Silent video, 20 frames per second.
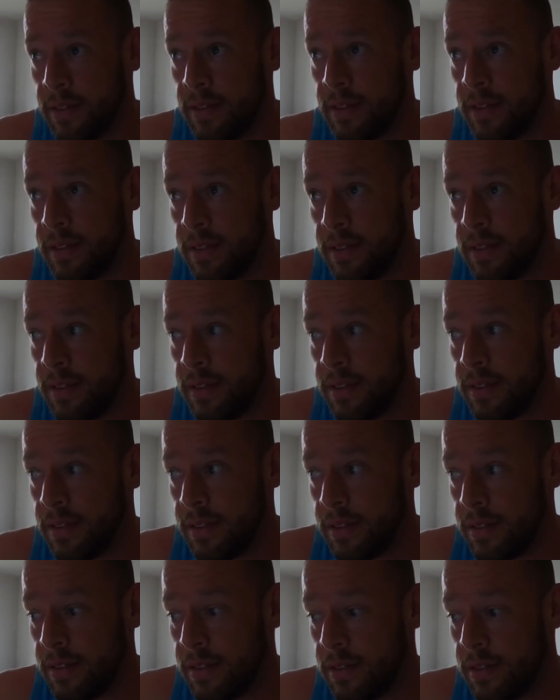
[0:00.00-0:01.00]

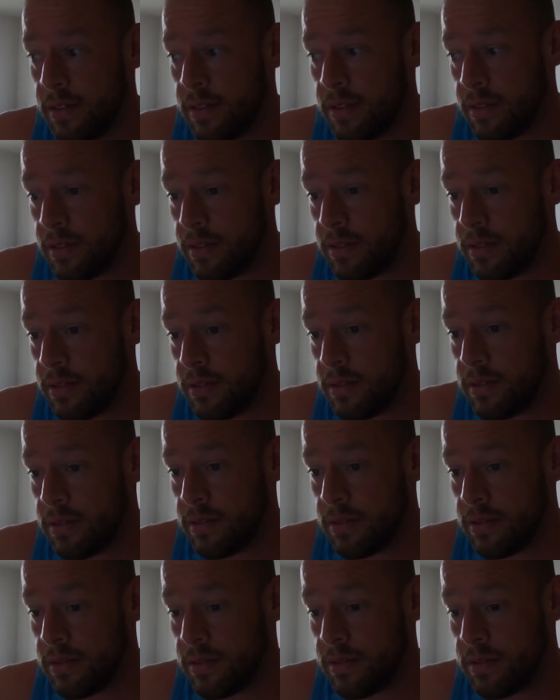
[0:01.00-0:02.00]

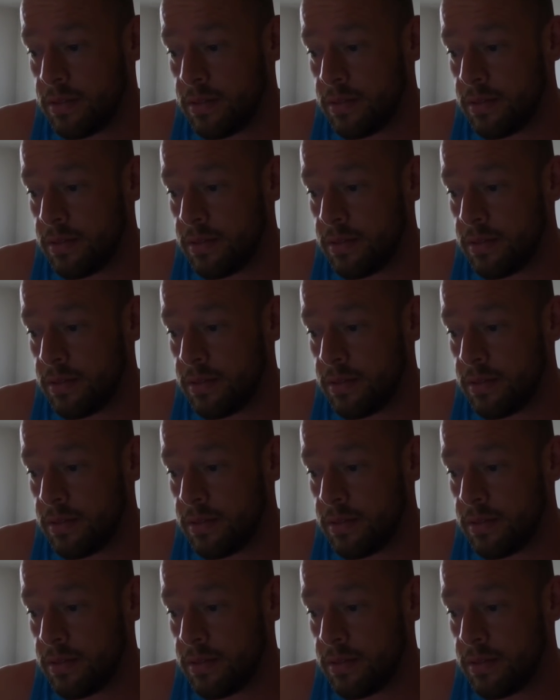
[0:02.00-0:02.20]
[no speech]